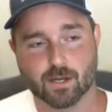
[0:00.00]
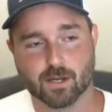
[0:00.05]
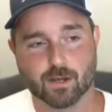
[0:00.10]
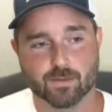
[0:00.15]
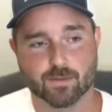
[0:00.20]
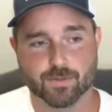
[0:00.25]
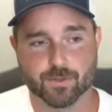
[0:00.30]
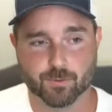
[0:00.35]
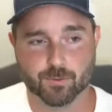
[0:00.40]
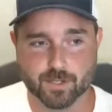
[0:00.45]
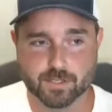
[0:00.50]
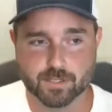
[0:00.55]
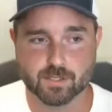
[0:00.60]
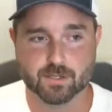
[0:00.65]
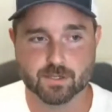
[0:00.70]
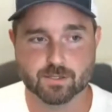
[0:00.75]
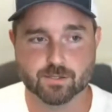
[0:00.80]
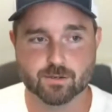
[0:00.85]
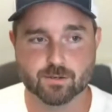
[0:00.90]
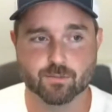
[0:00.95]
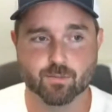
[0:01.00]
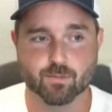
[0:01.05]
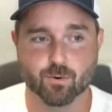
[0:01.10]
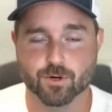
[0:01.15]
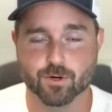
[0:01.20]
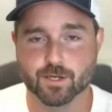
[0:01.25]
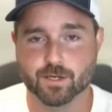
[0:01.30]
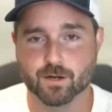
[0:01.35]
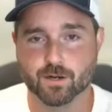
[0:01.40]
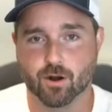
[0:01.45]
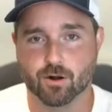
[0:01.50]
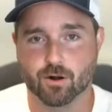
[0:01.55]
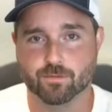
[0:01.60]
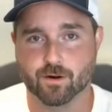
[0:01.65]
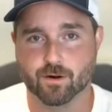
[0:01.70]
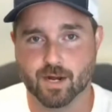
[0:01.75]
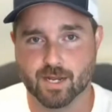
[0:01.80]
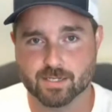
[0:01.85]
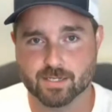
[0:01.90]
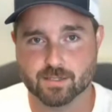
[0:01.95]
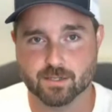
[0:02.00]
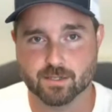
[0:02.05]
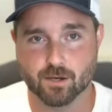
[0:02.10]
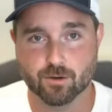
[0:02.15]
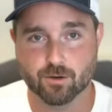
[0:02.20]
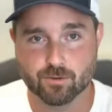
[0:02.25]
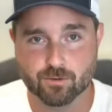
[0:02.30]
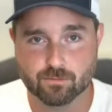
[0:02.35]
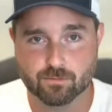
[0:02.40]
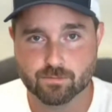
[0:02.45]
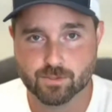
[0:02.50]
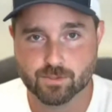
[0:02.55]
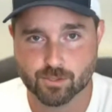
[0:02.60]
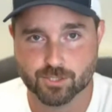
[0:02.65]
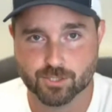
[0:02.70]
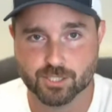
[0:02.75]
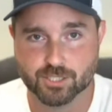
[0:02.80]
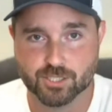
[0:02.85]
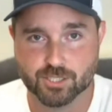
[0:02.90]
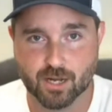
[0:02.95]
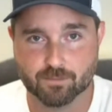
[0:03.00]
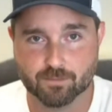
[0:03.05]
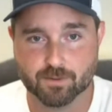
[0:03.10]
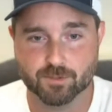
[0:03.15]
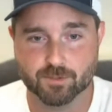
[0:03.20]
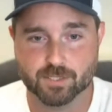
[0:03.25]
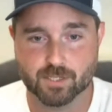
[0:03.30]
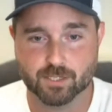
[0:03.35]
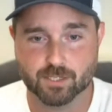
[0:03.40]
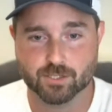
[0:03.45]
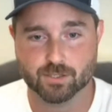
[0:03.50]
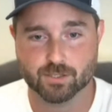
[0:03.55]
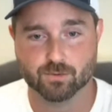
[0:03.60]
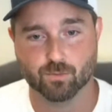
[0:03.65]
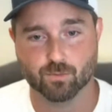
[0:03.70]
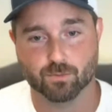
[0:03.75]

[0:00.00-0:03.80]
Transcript: The reason these are important are for SEO, search engine optimization.